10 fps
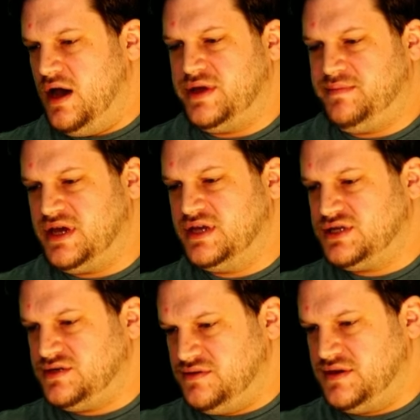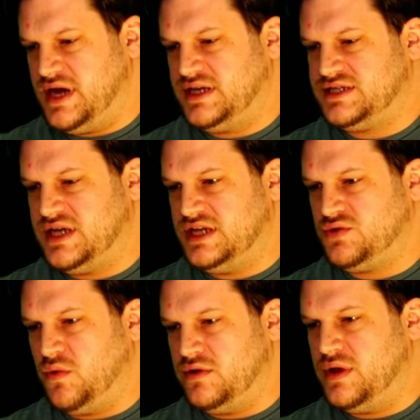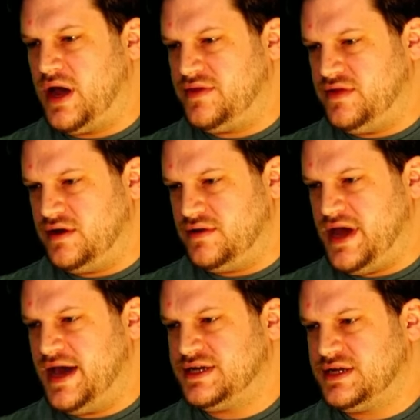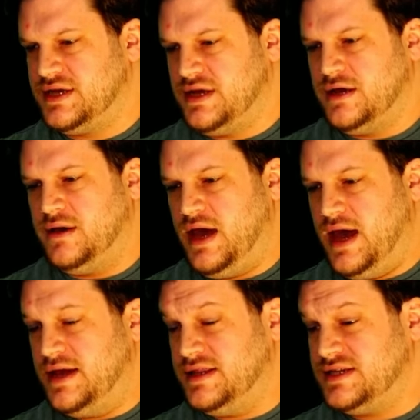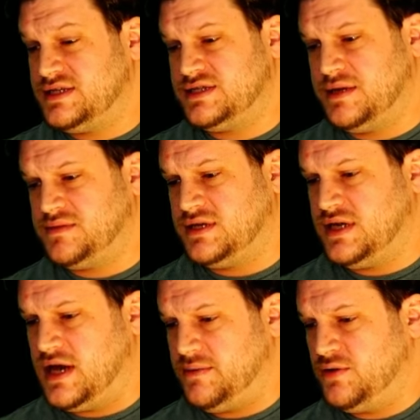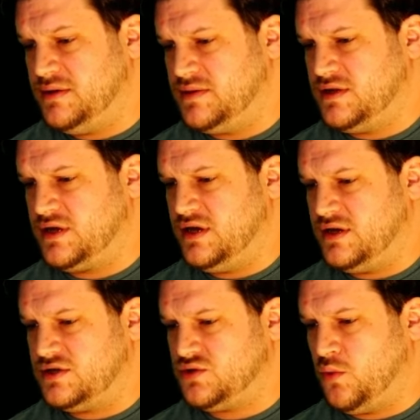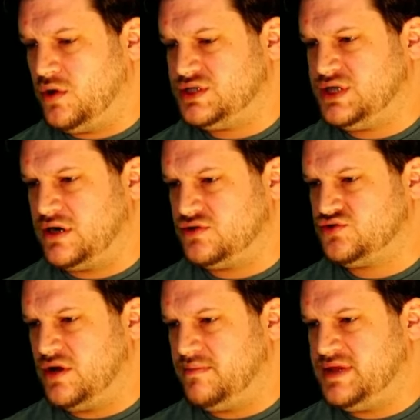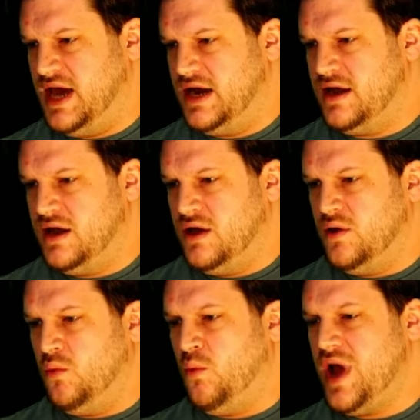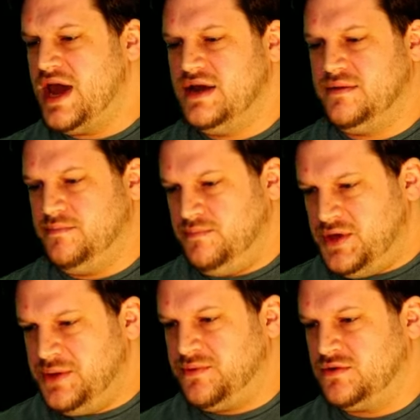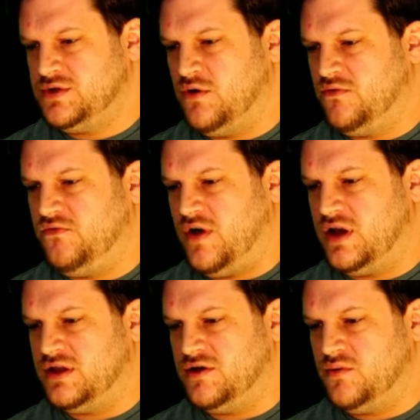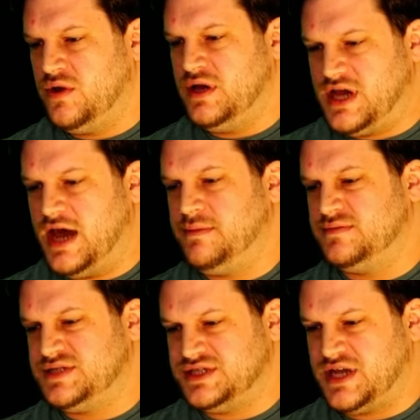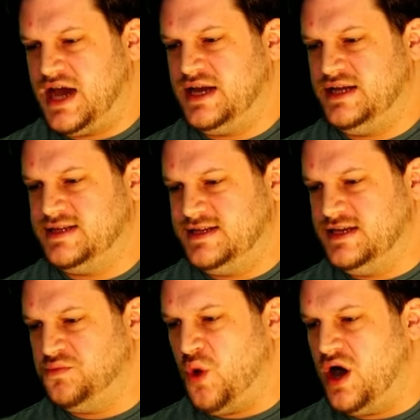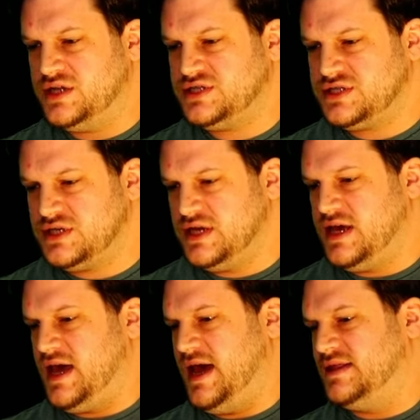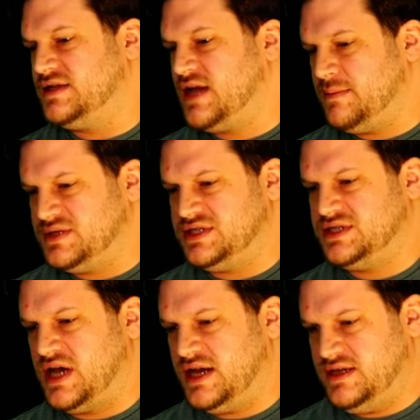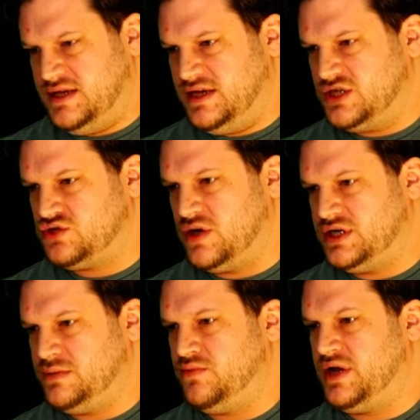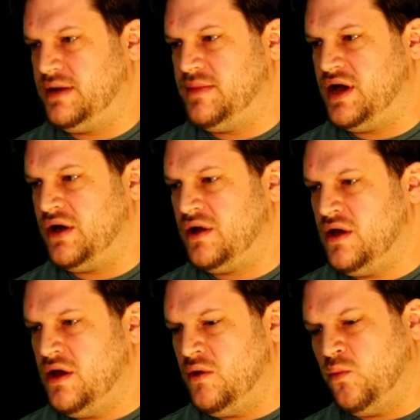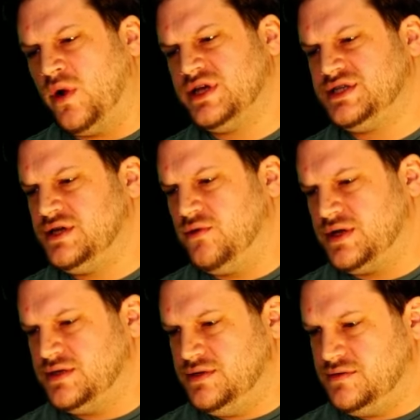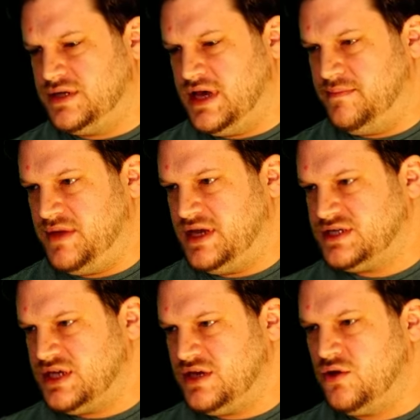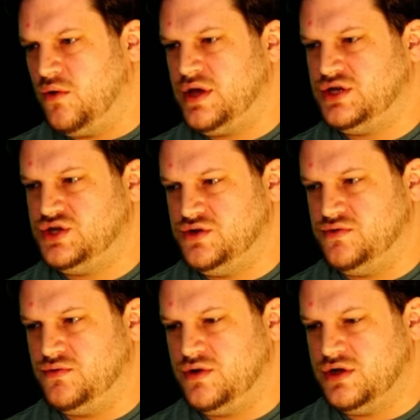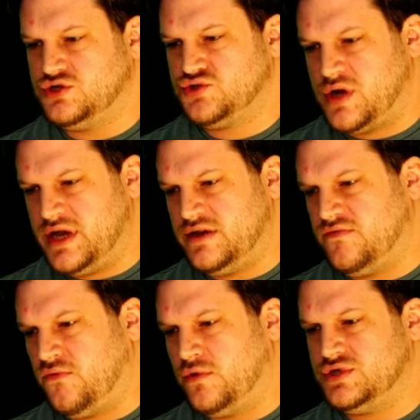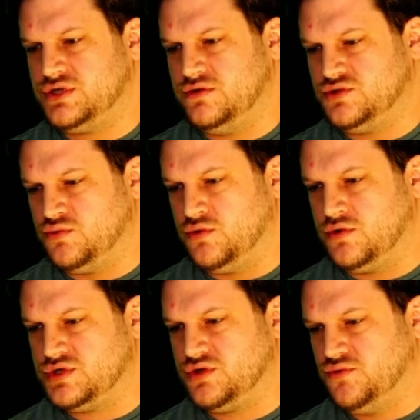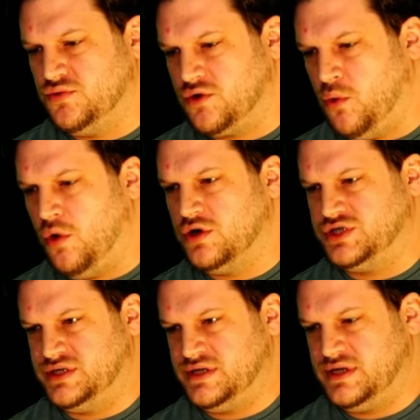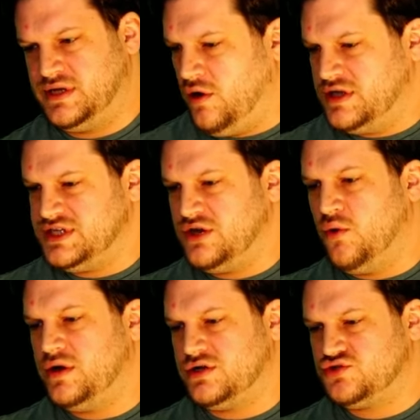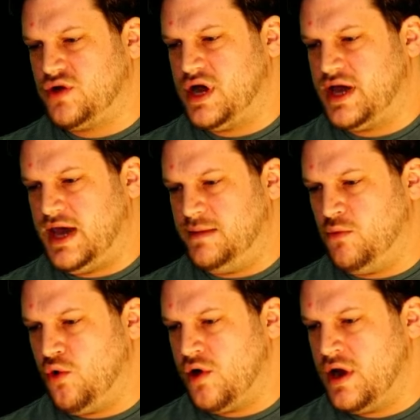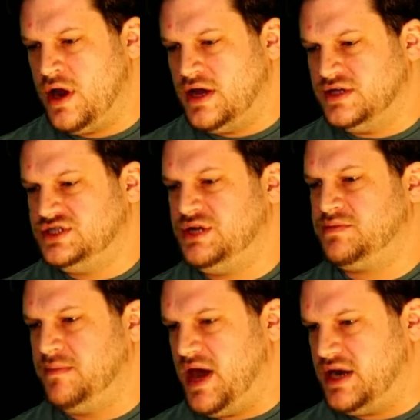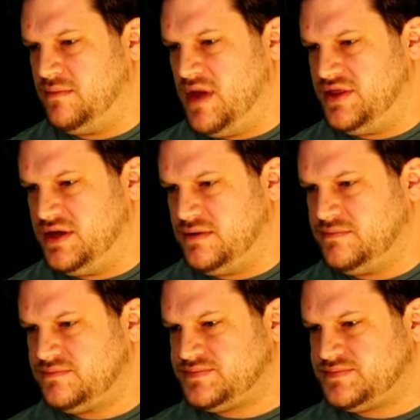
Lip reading: creeping into the United States. Well, not there yet. And this is something that I'm going to be looking towards Donald Trump, that when people don't follow the type of society that he wants and the type of society that he is trying to bring about, what is he going to do to them? Is he going to try and enforce those rules through coercion, or is he going to try a more diplomatic method?